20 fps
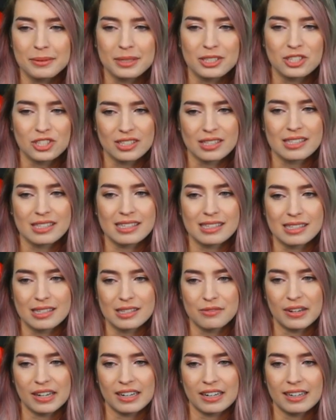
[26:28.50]
is
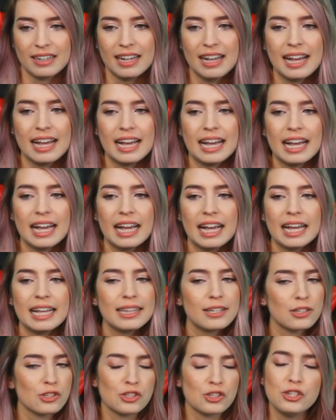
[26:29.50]
fair.
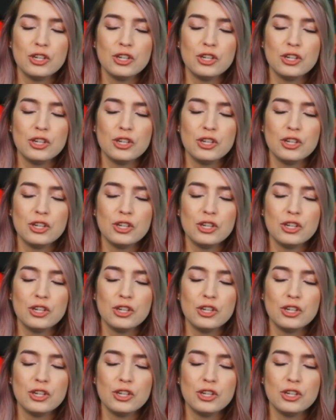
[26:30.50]
There's no